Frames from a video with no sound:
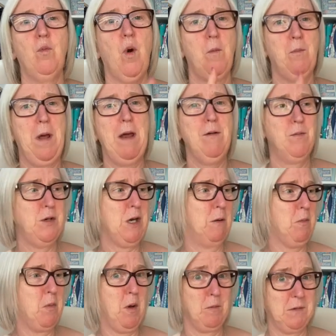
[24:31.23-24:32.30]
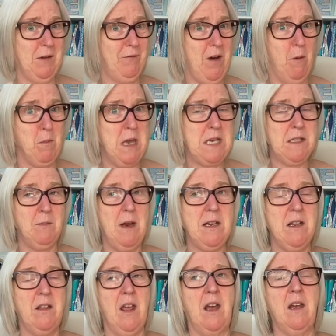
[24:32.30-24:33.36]
one pair of pajama bottoms I've not made him
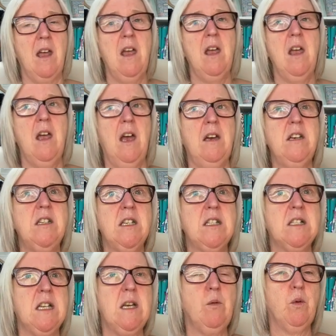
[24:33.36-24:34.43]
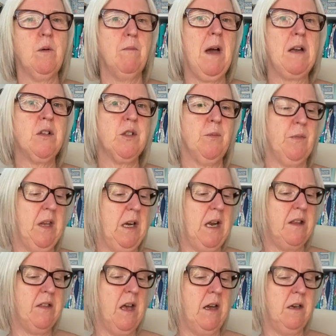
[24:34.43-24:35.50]
anything and he did say he wouldn't mind something
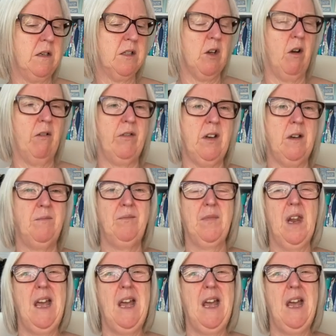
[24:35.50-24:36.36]
like that in sort of a,